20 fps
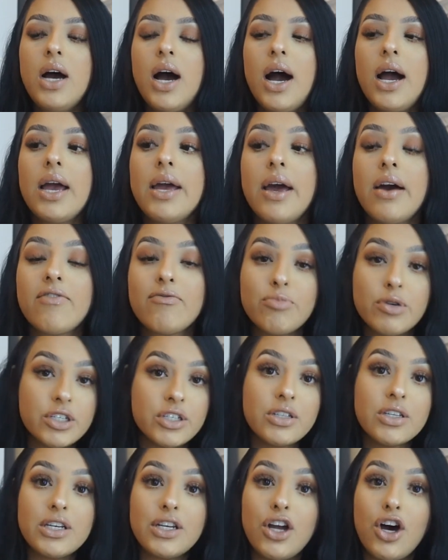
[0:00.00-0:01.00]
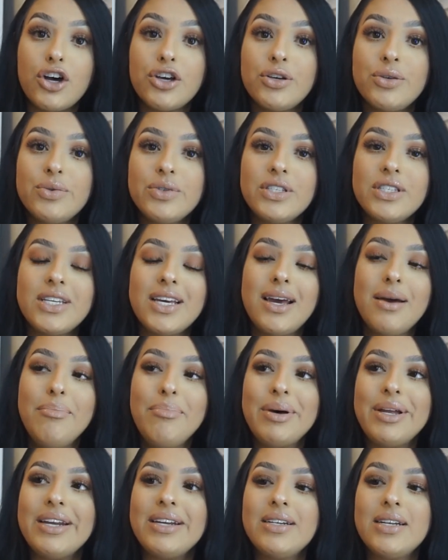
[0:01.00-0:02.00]
I have personally not used it,
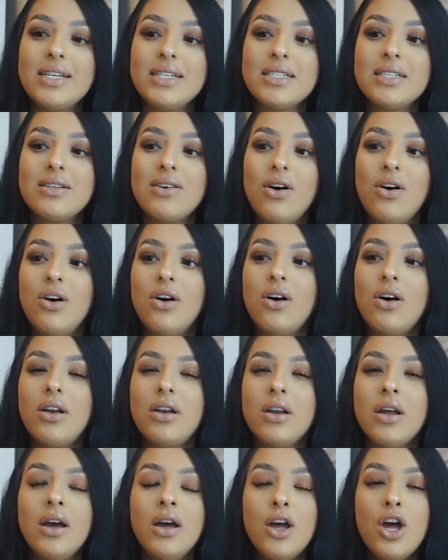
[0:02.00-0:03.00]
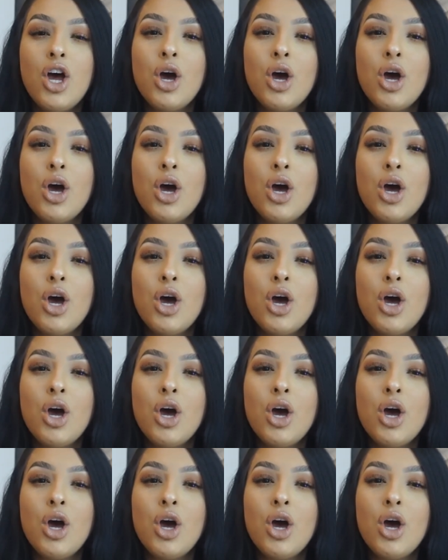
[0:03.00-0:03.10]
but it is on